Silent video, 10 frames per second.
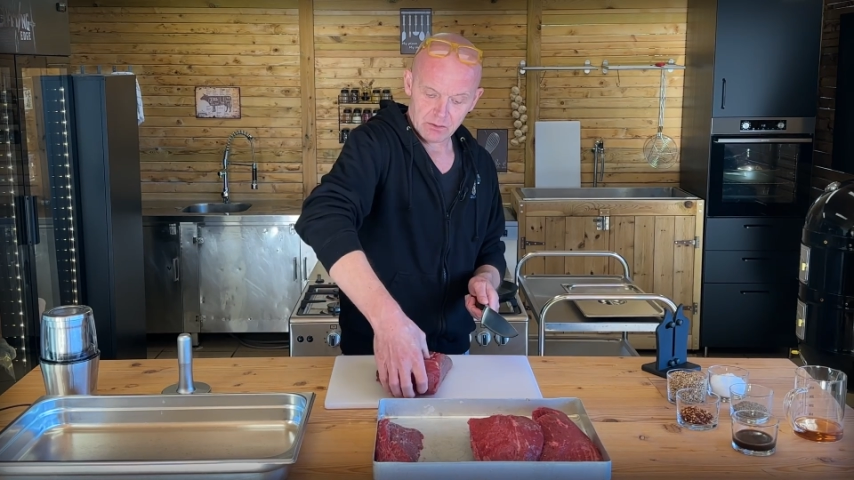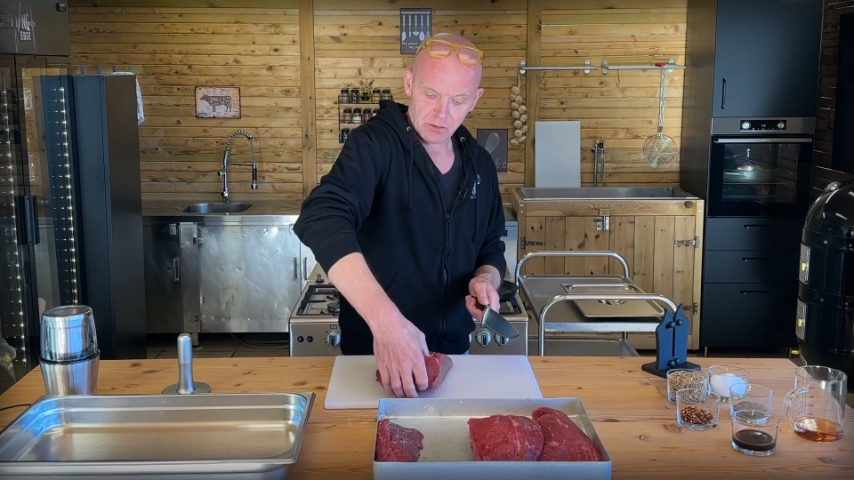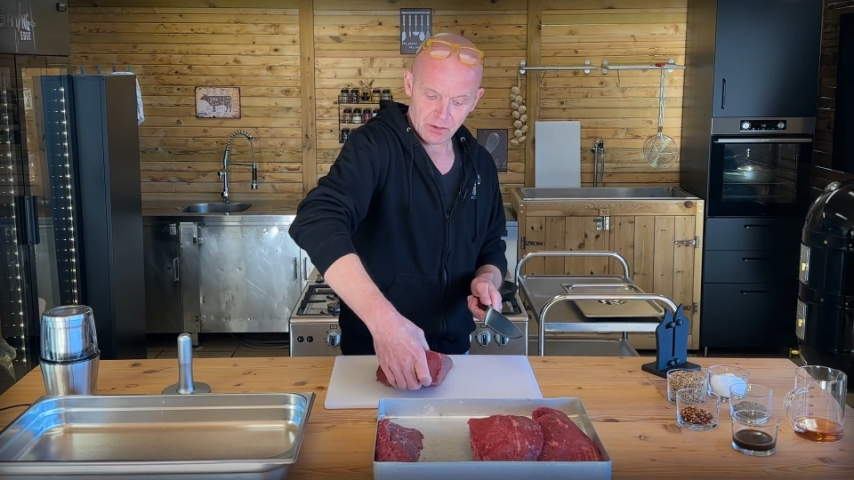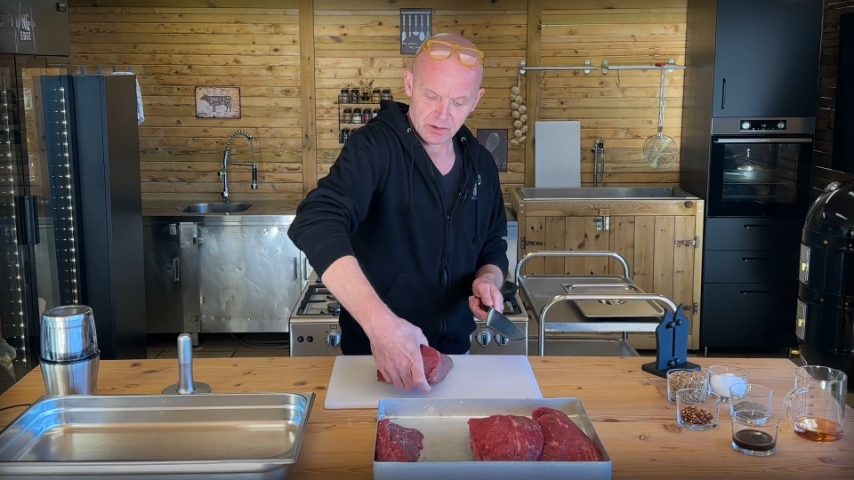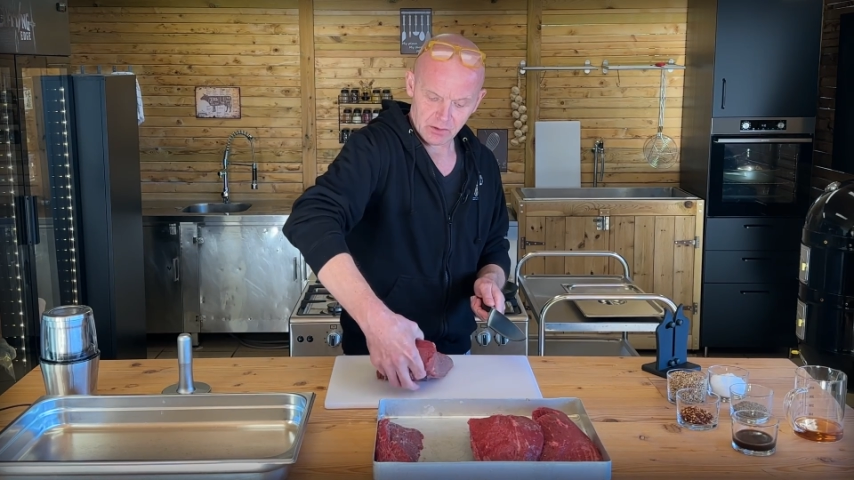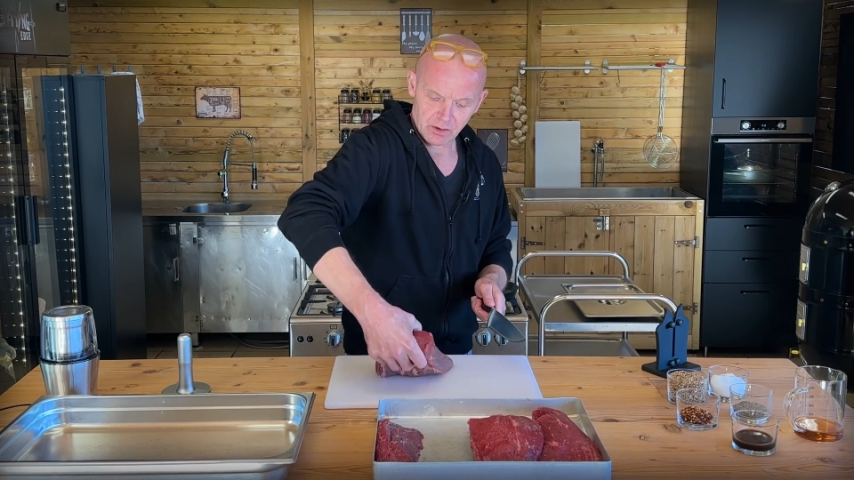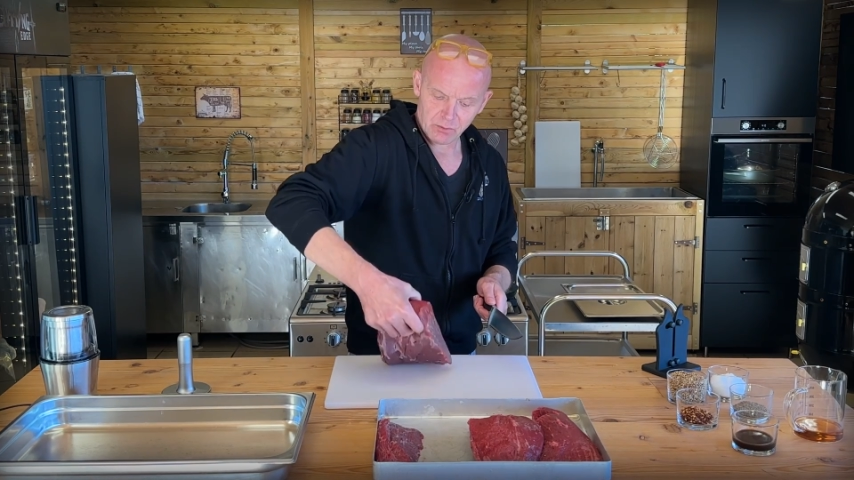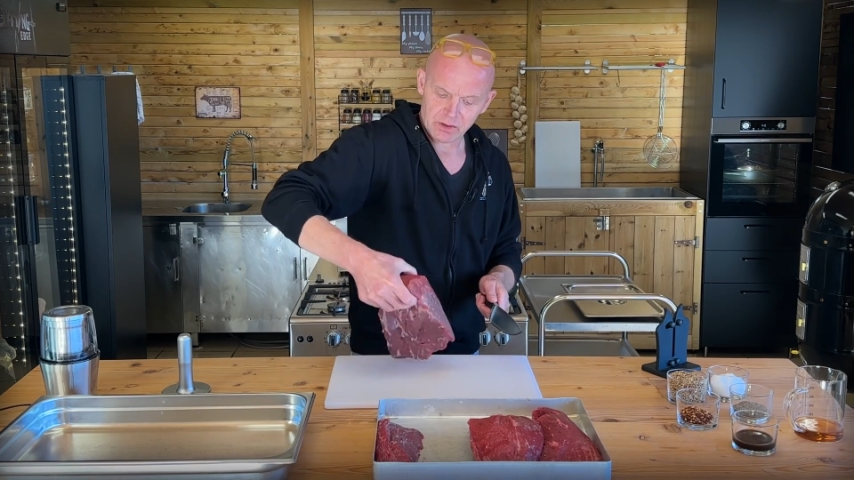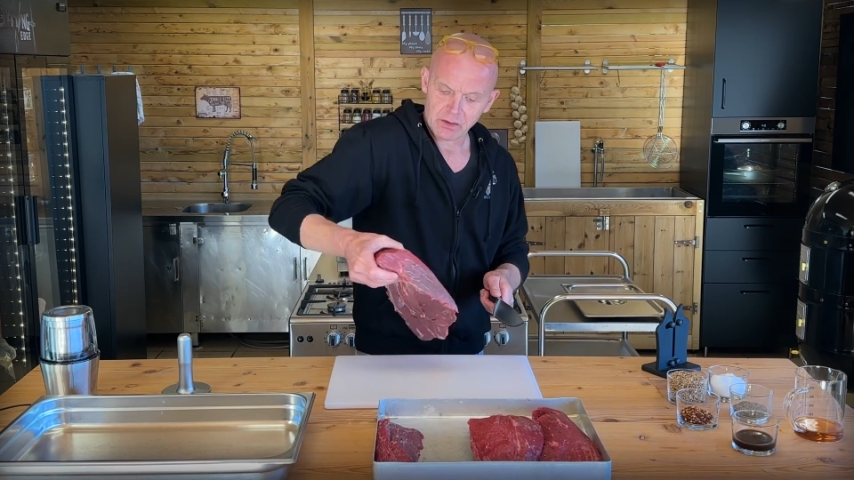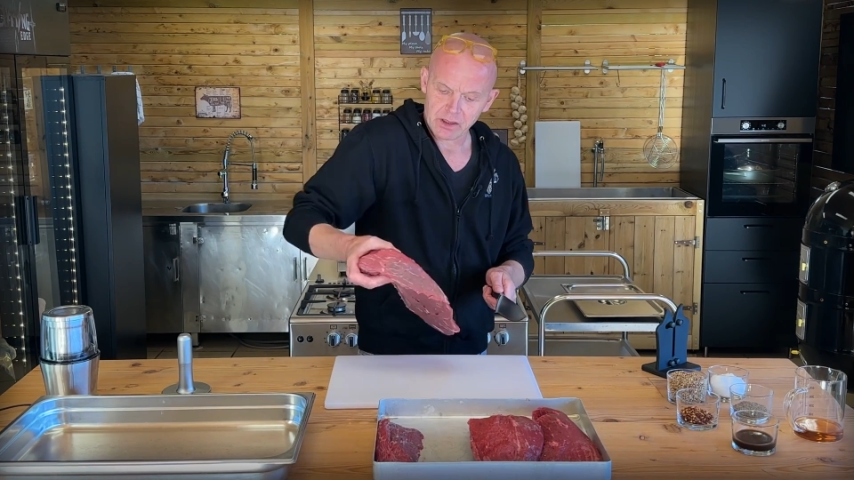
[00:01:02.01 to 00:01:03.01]
turn it the other
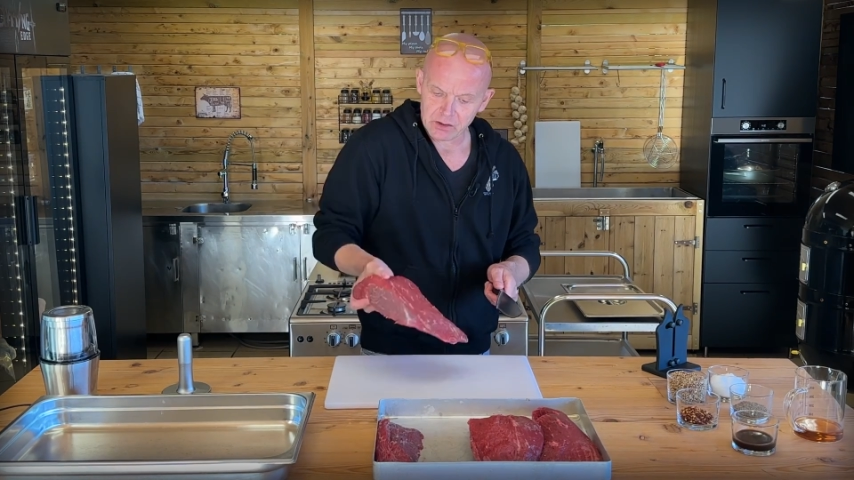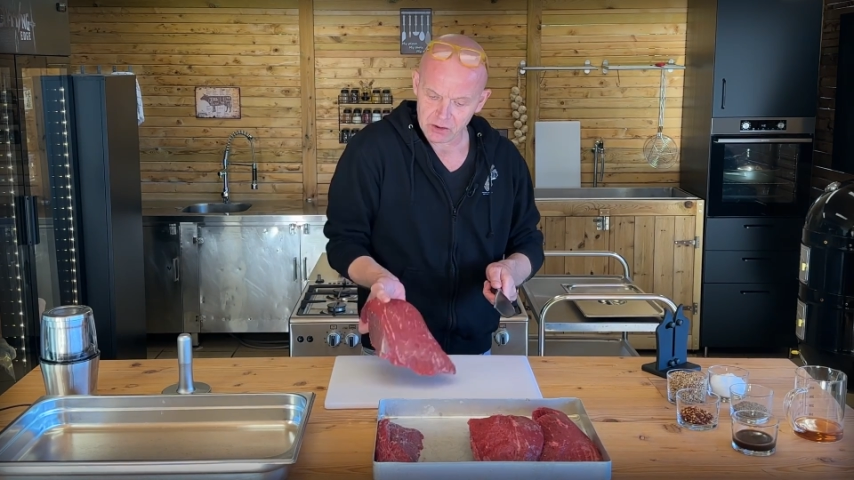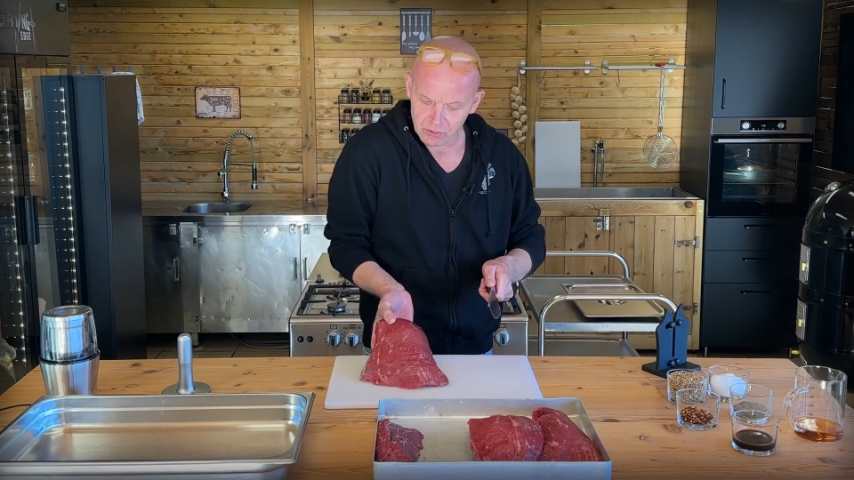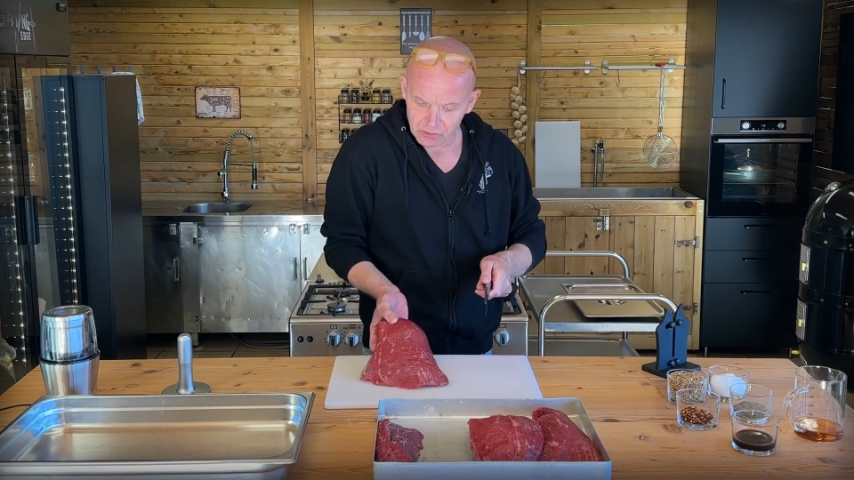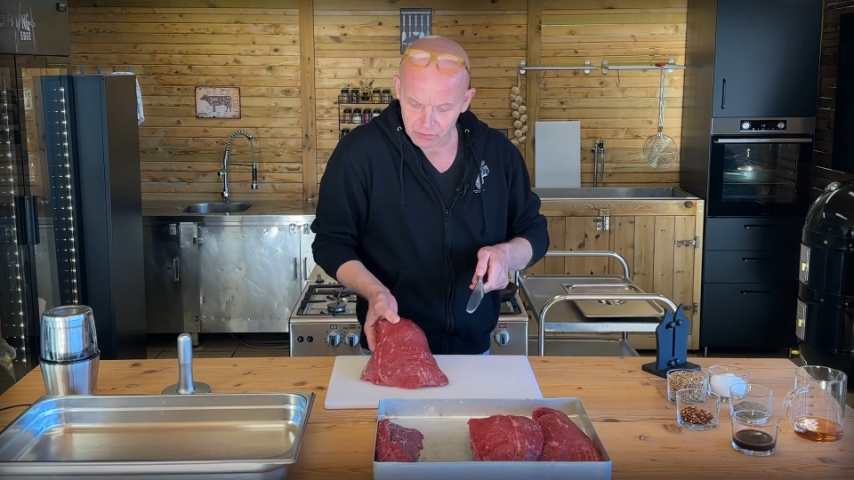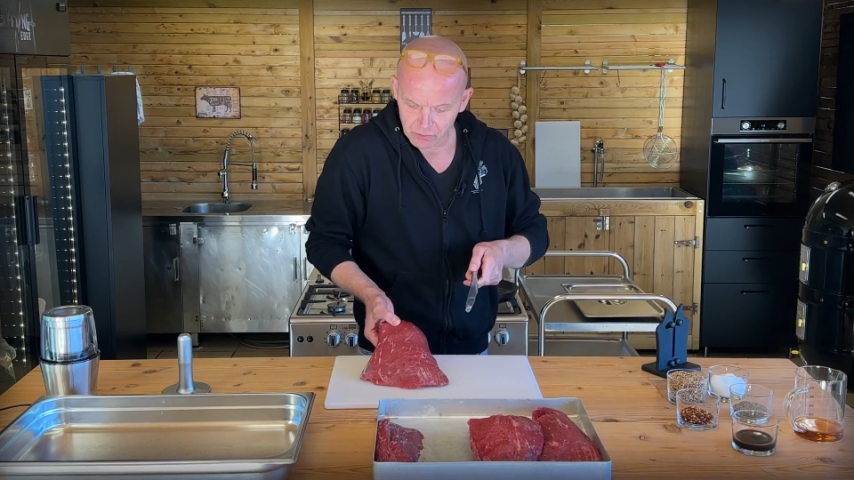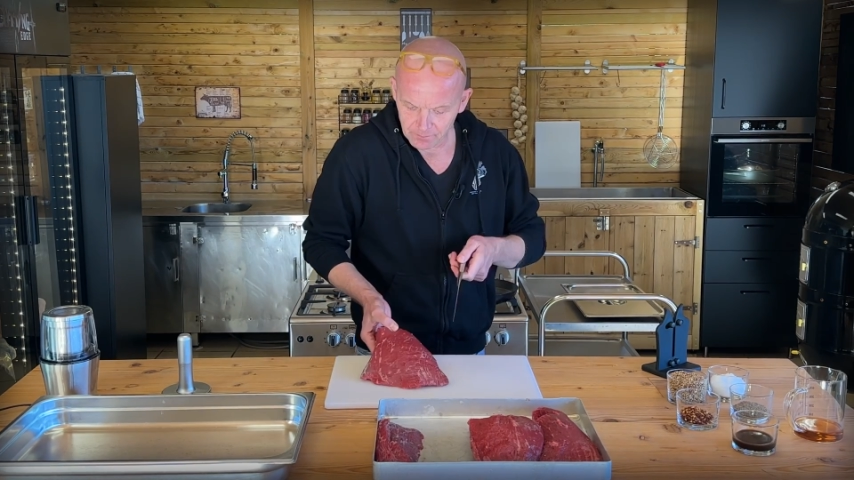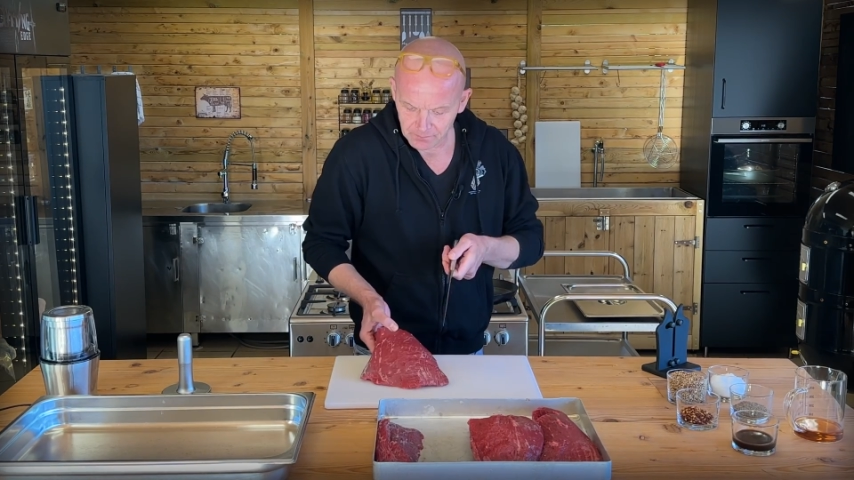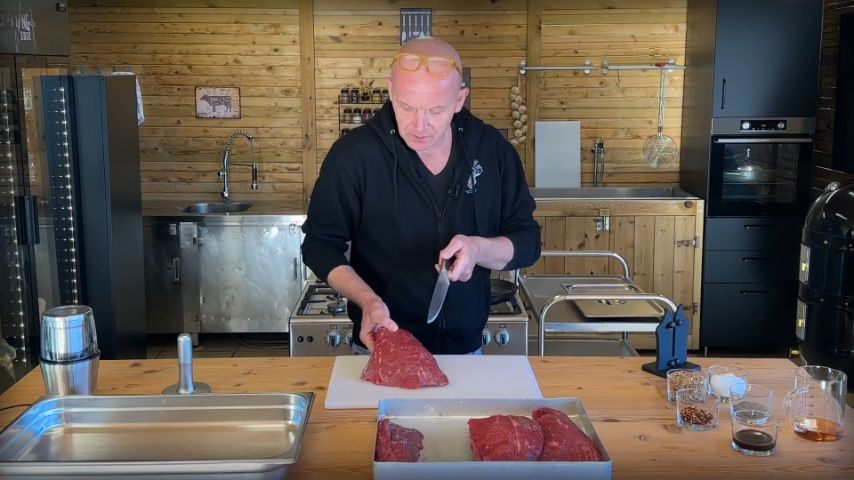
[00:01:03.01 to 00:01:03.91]
way so I can show it to you.